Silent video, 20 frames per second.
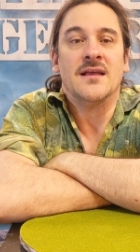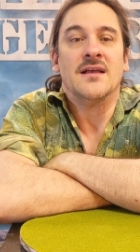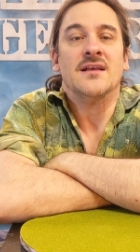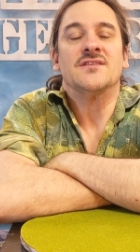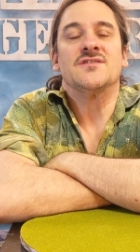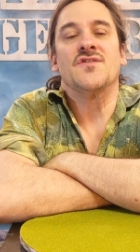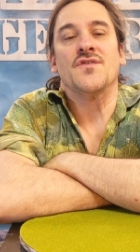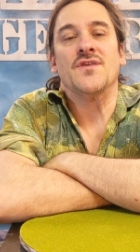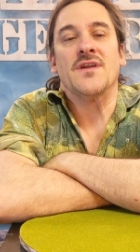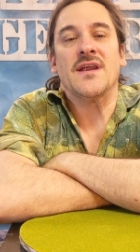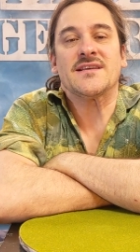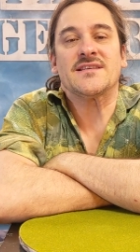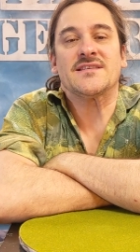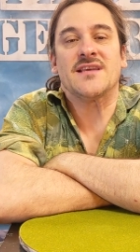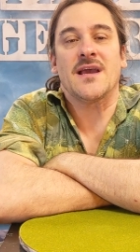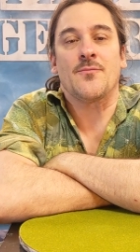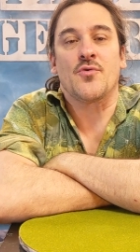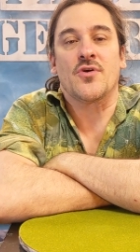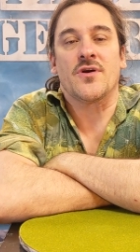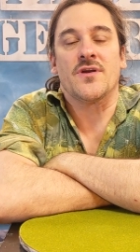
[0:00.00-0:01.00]
So the next
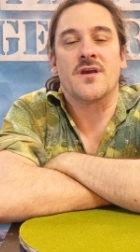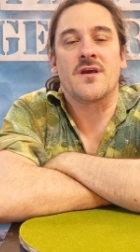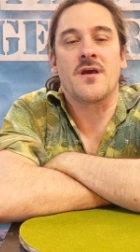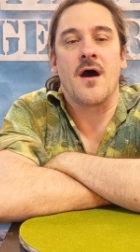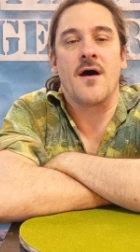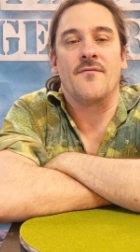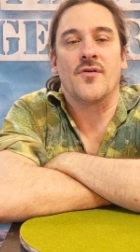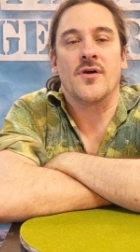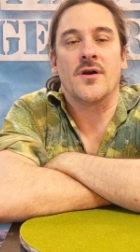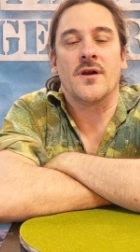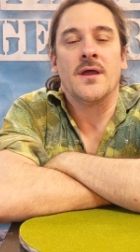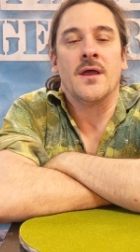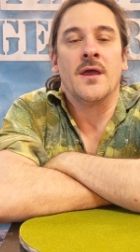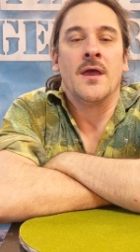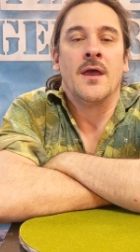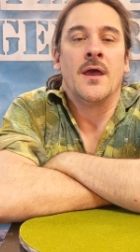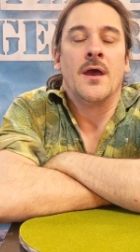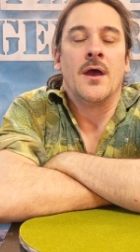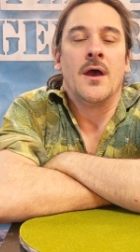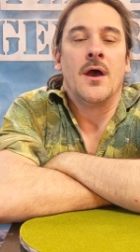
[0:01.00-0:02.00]
set we're going to cover
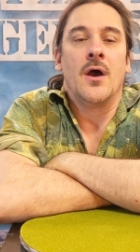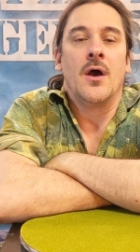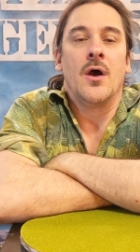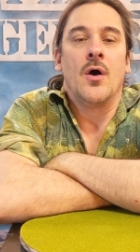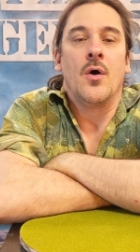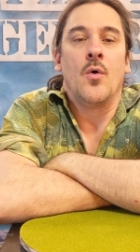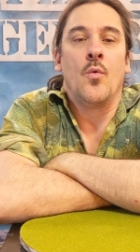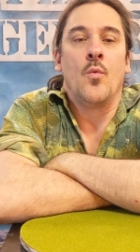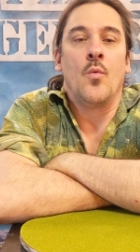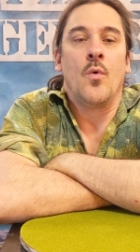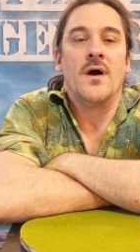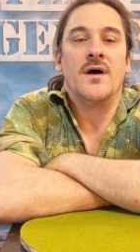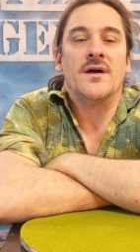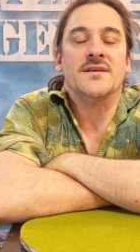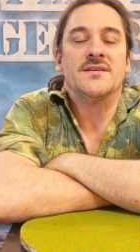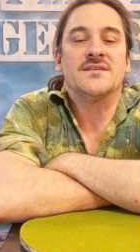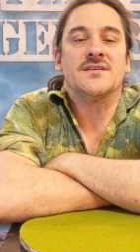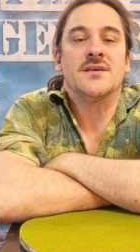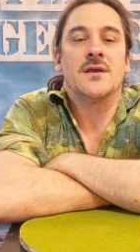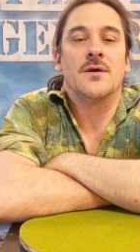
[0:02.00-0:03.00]

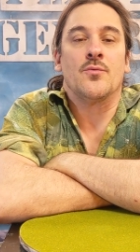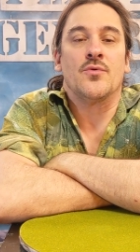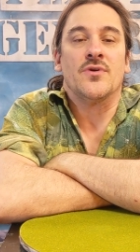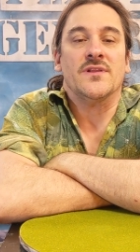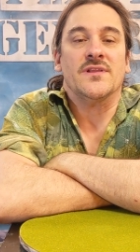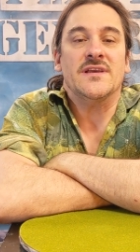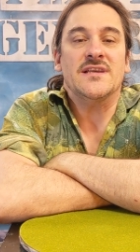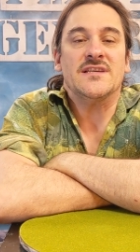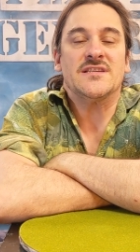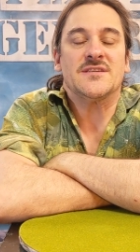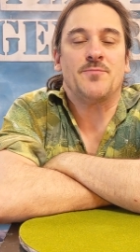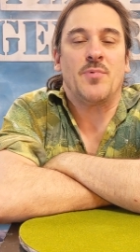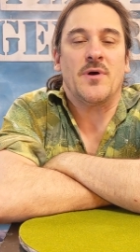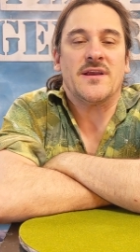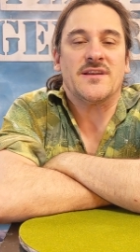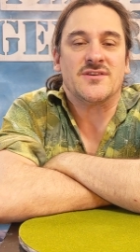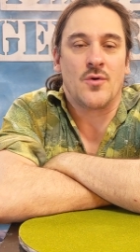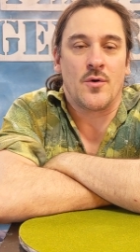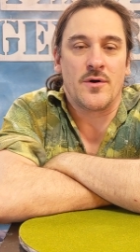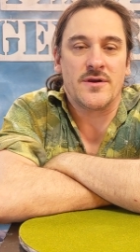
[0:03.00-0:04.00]
was released
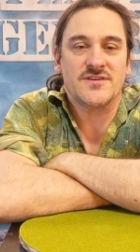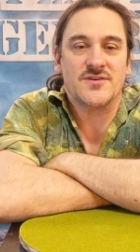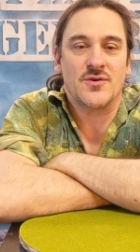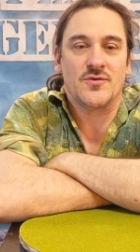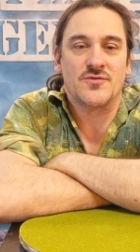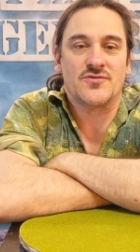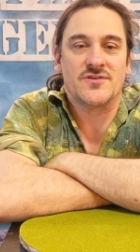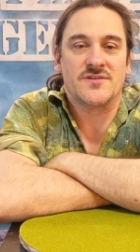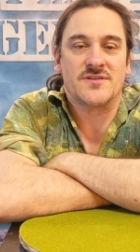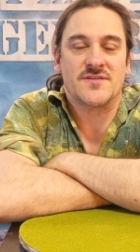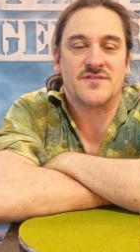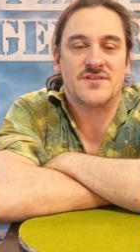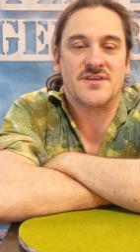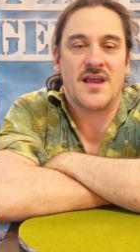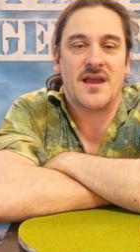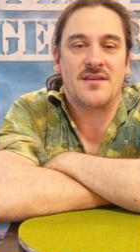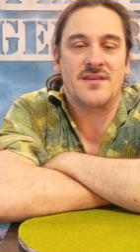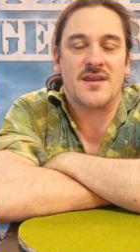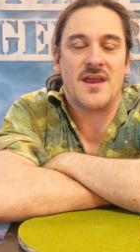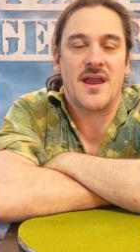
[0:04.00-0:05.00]
by Toy Soldiers of
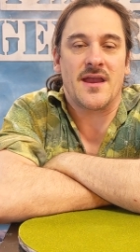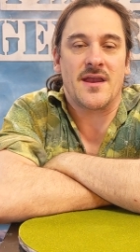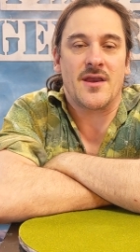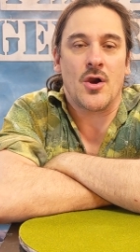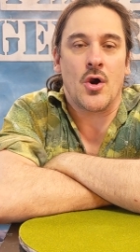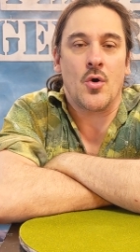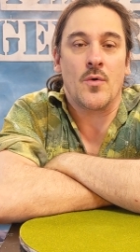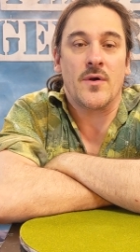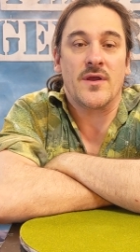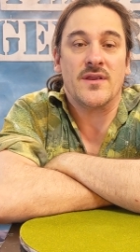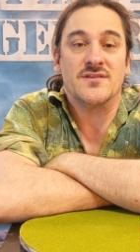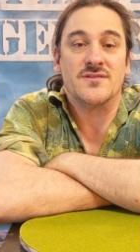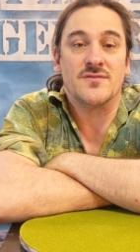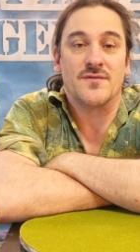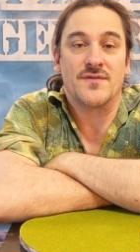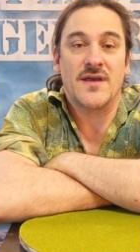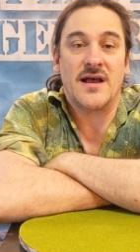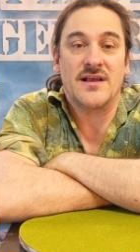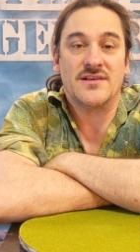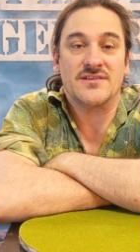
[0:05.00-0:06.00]
San Diego in
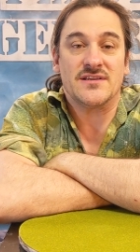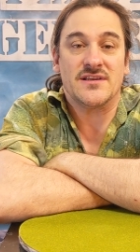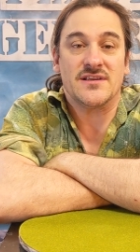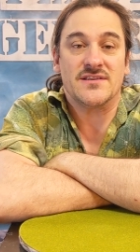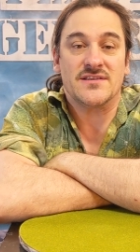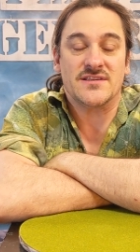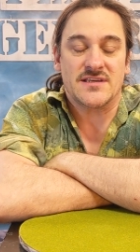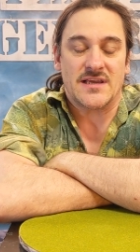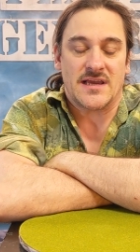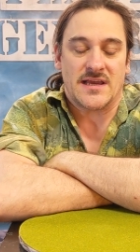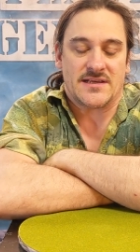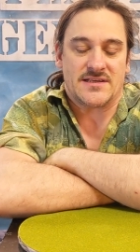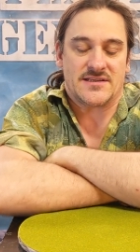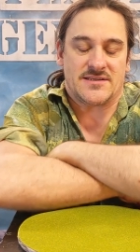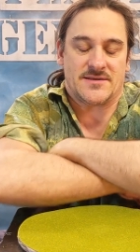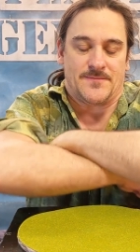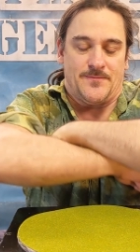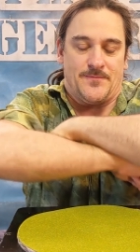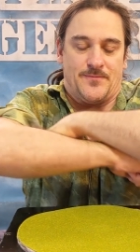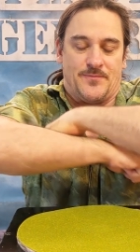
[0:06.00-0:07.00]

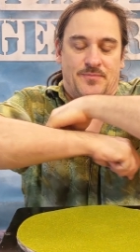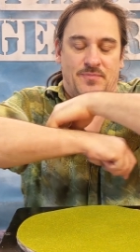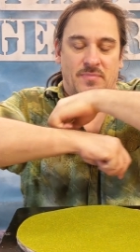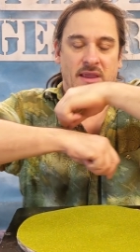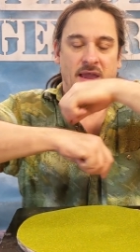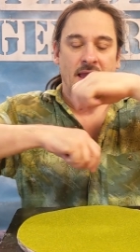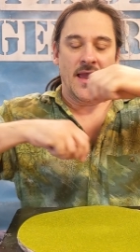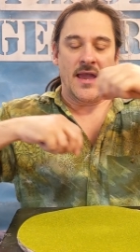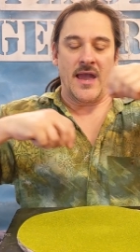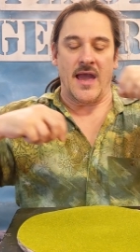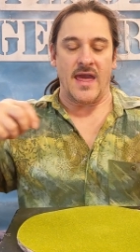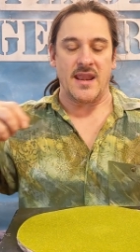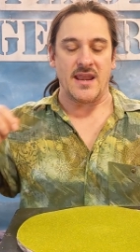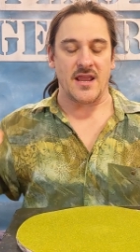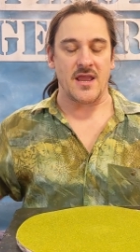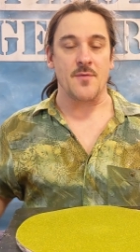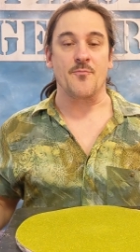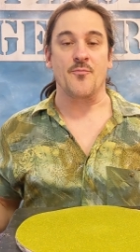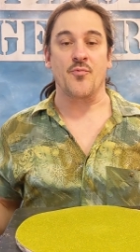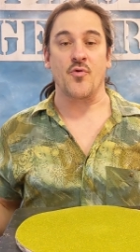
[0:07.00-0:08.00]
2006, and it
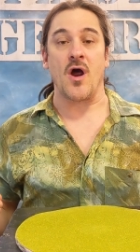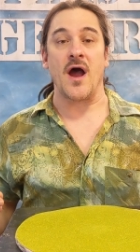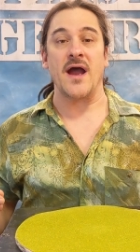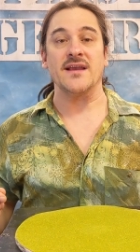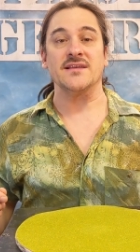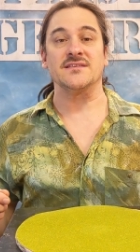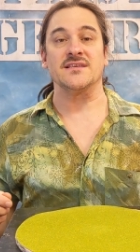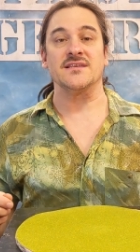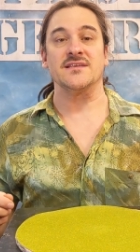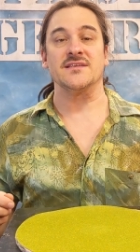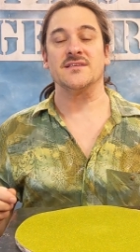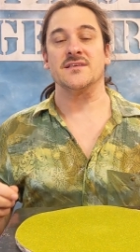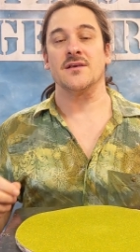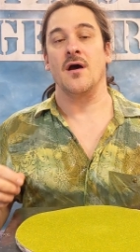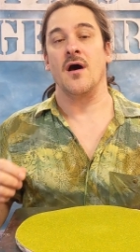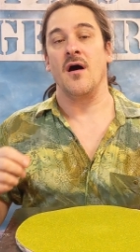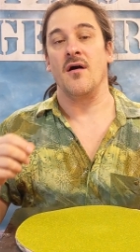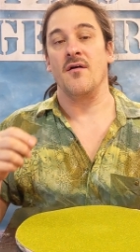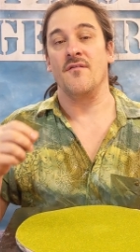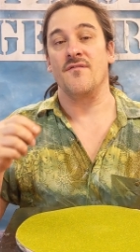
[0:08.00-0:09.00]
comprises
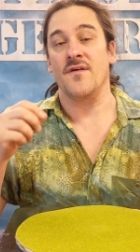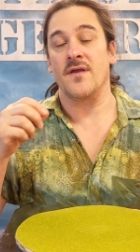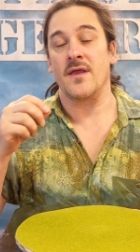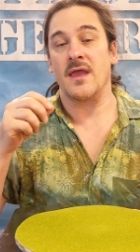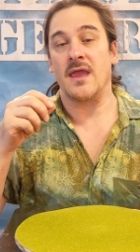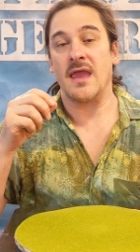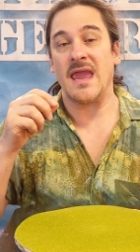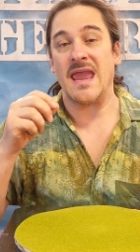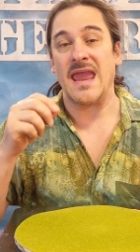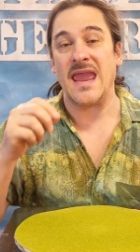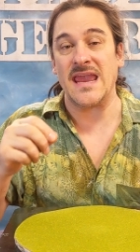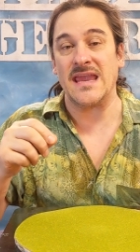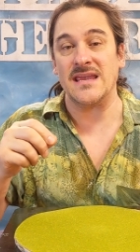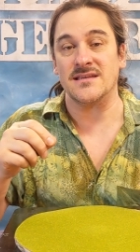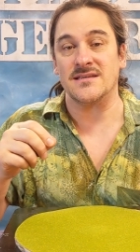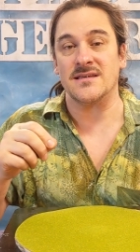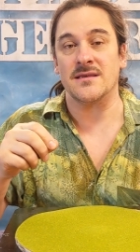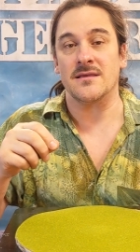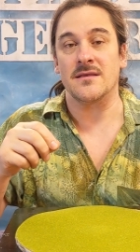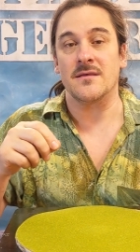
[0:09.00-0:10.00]
of
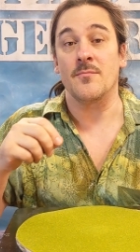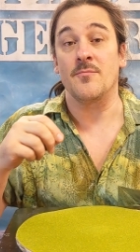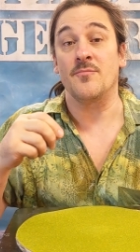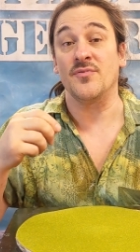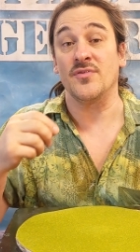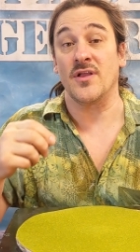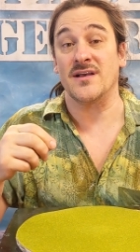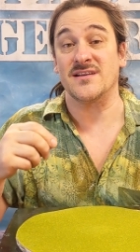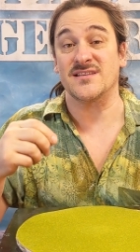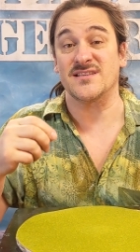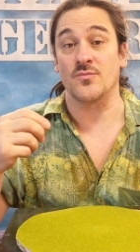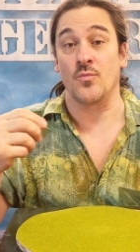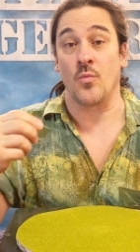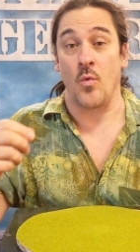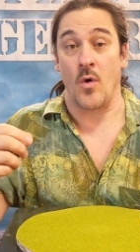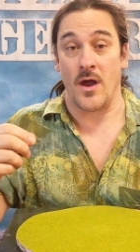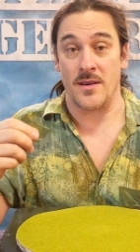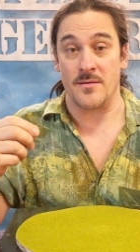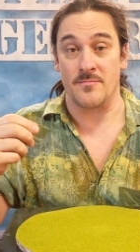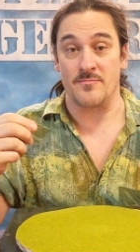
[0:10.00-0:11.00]
8 plus
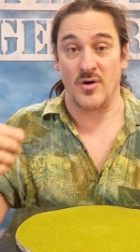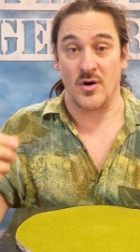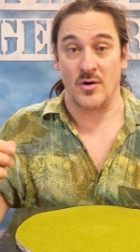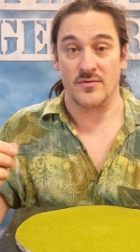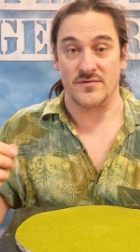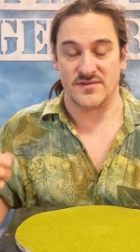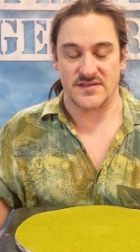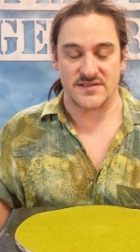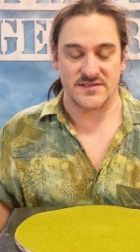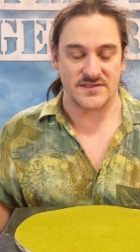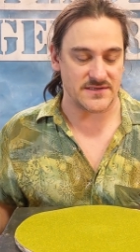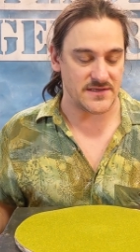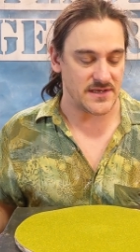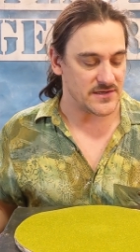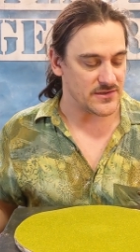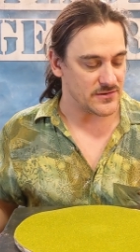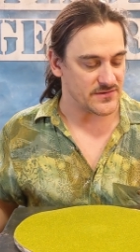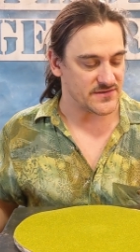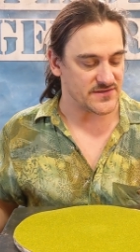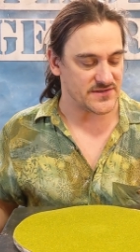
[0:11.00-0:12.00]
1 poses,
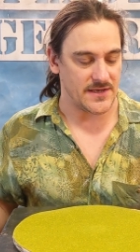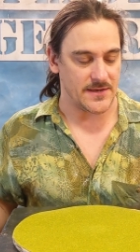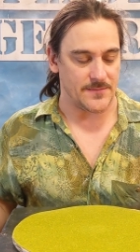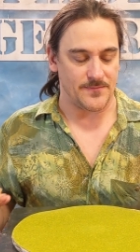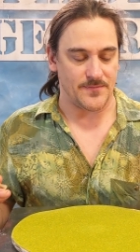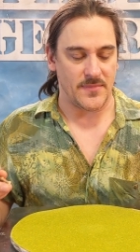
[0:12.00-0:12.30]
and you'll see.